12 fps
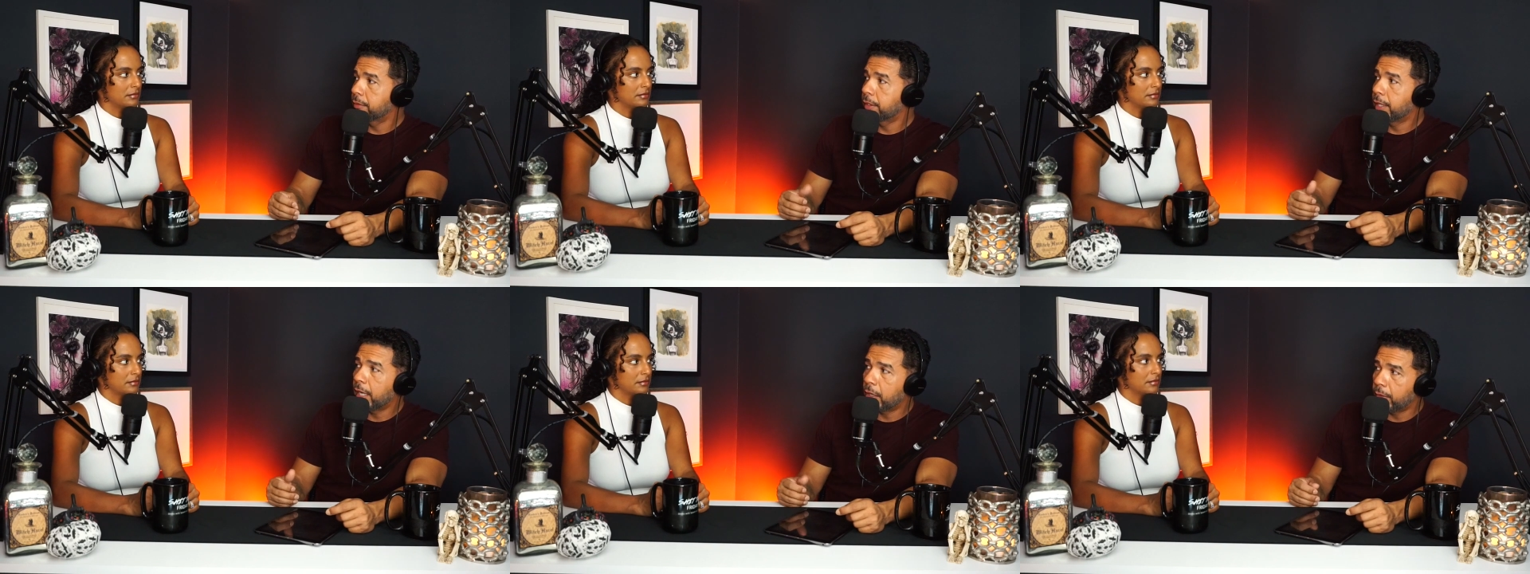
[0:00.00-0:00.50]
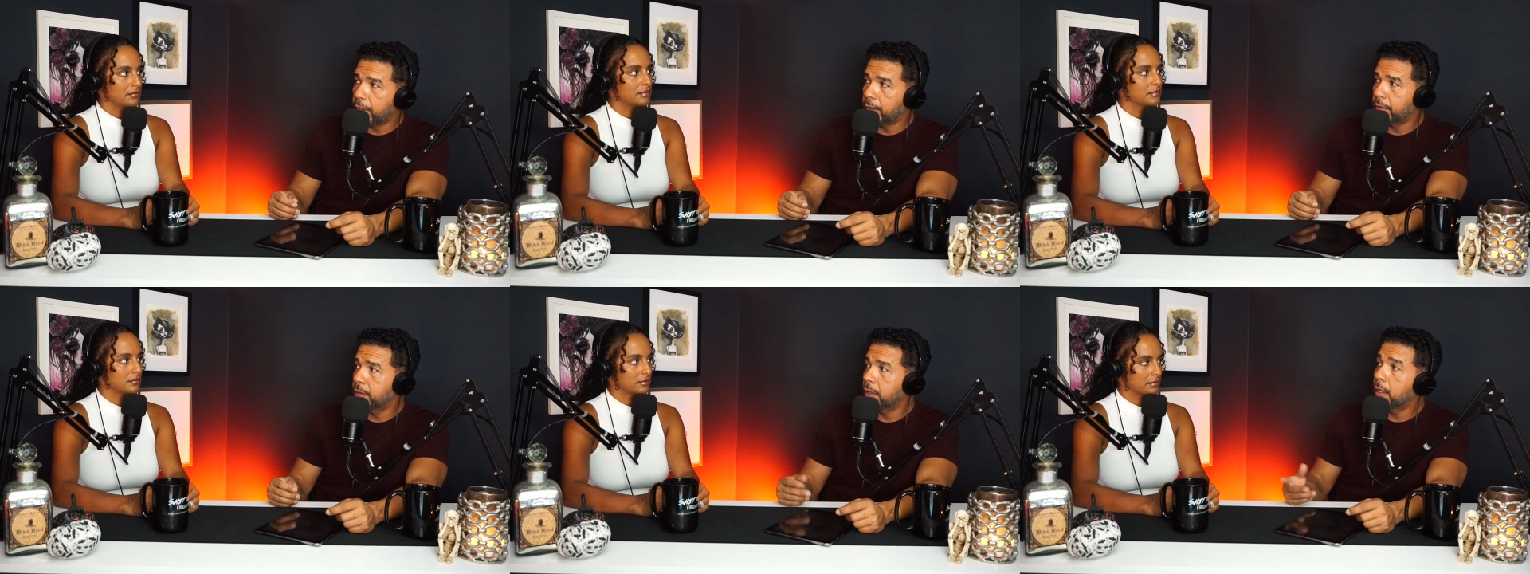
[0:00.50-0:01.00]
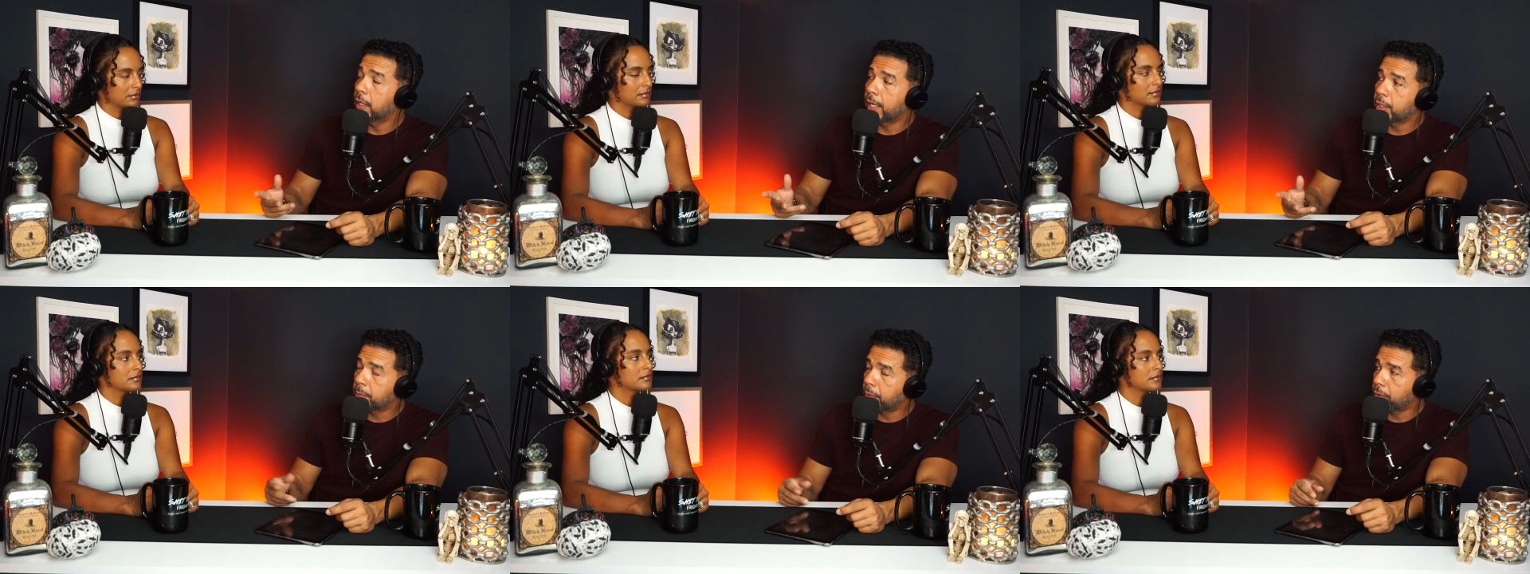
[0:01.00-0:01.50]
Speaker 1: caring, a
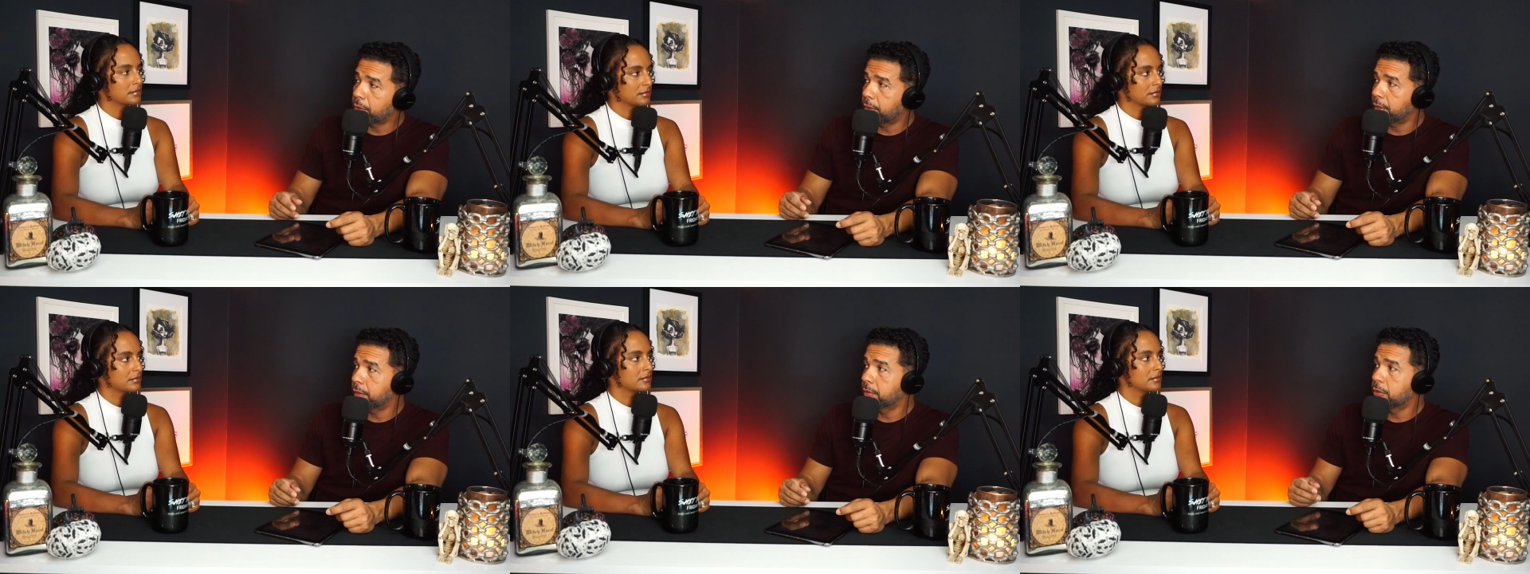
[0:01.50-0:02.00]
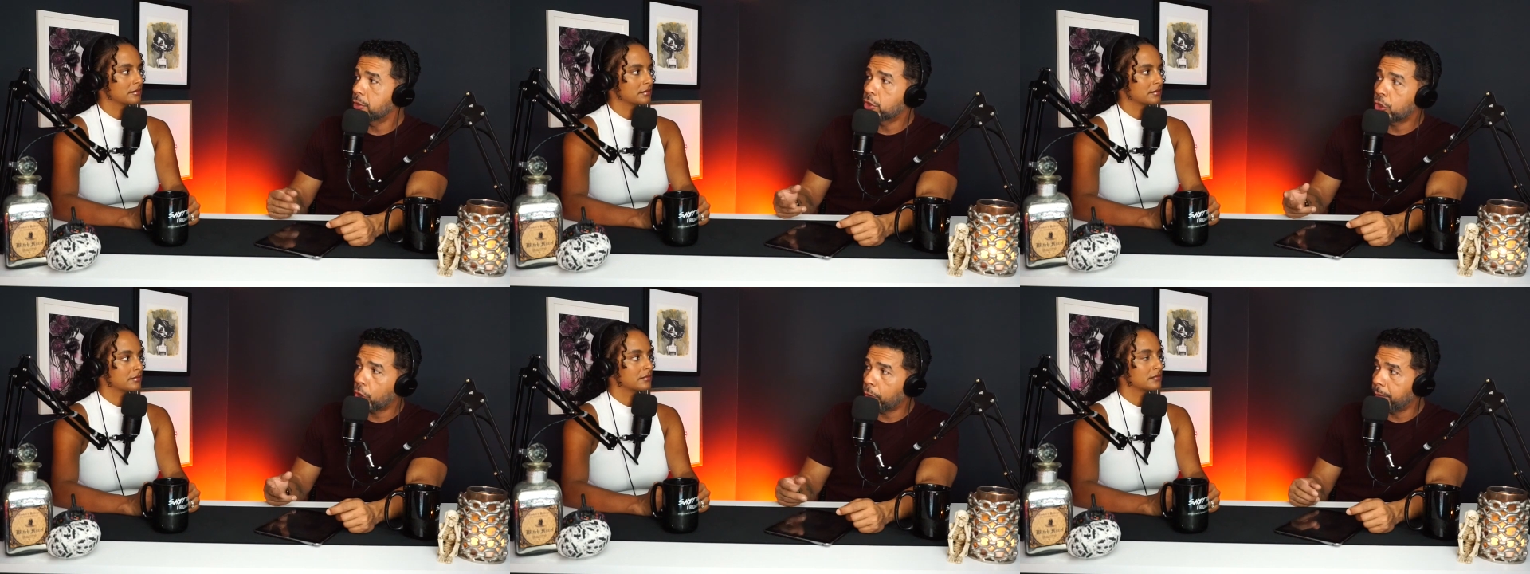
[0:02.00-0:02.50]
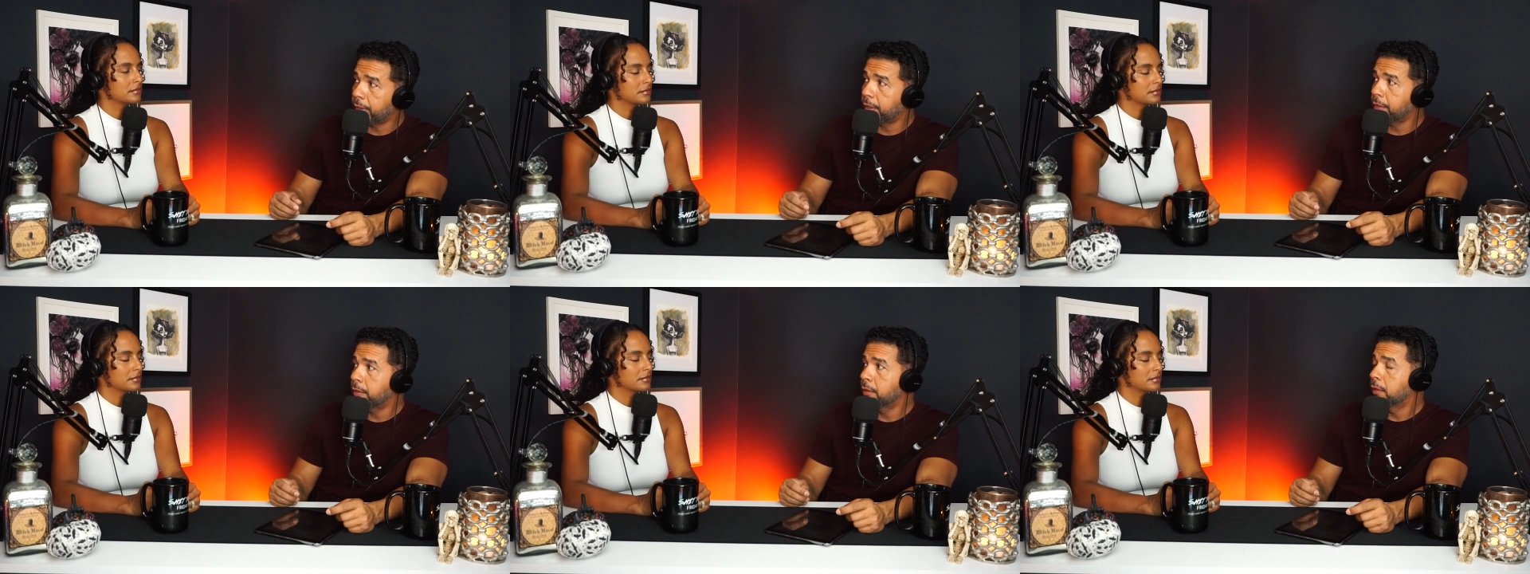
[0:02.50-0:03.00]
nice person,
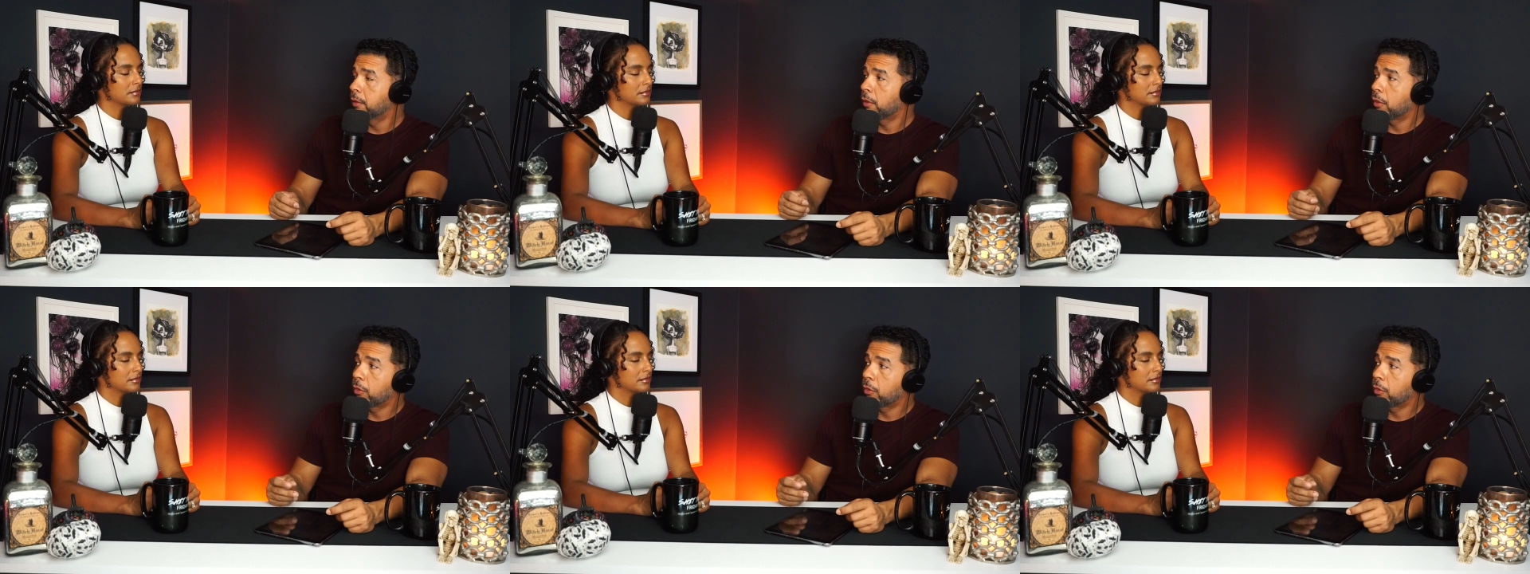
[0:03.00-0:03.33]
charming, mm-hmm.